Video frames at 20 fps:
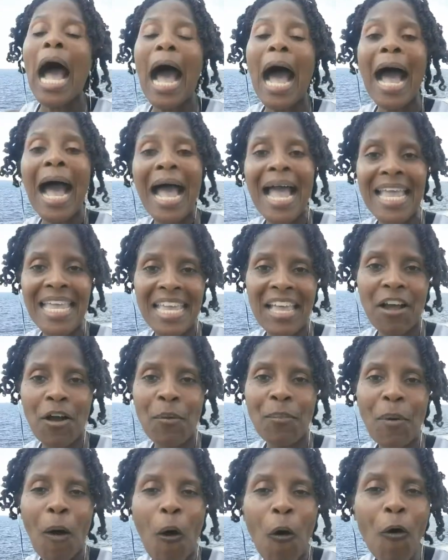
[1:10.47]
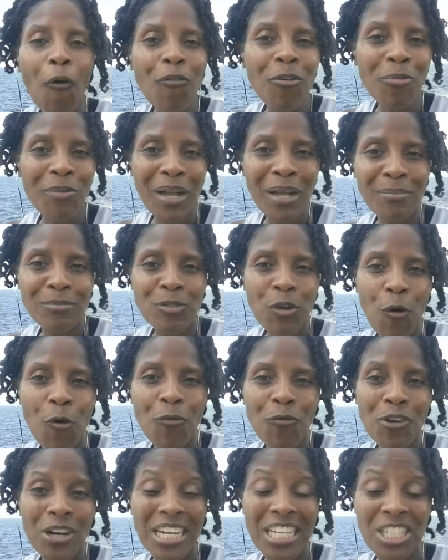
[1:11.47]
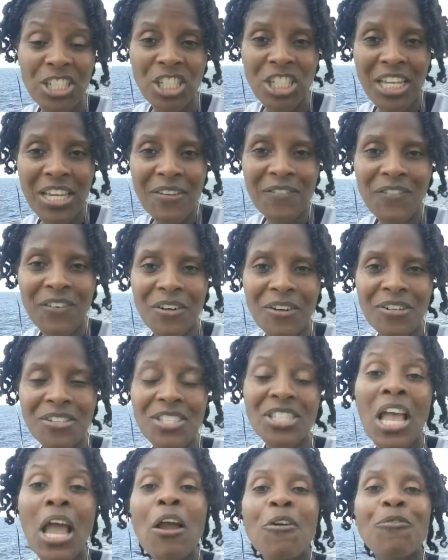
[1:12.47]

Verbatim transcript: I help overwhelmed overachievers